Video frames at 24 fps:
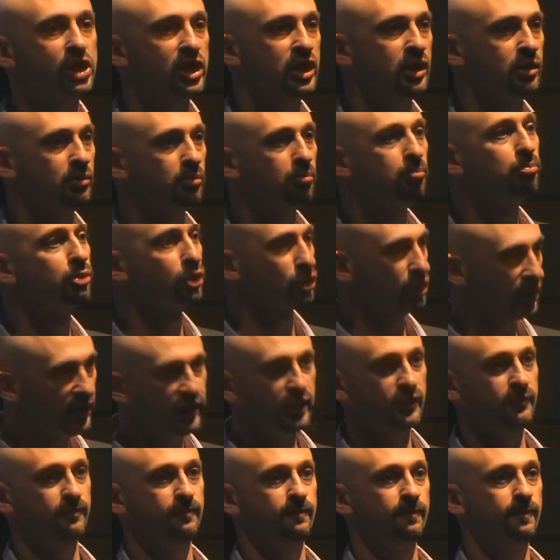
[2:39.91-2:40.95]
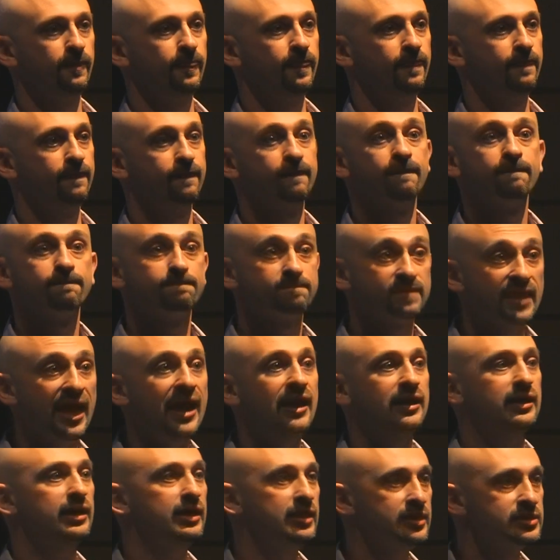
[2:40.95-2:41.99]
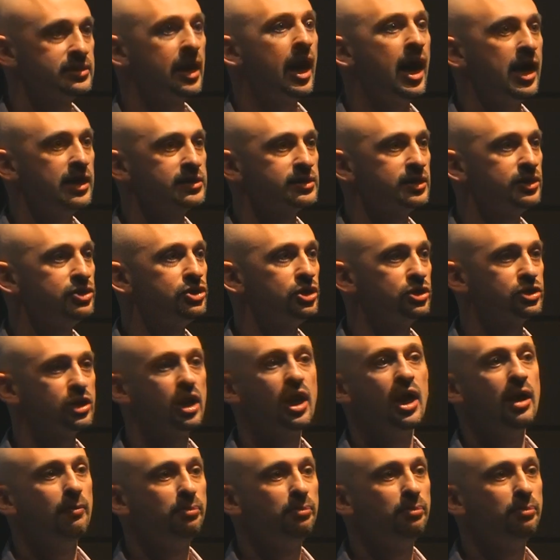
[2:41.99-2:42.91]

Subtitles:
in Berlin. That is hostages.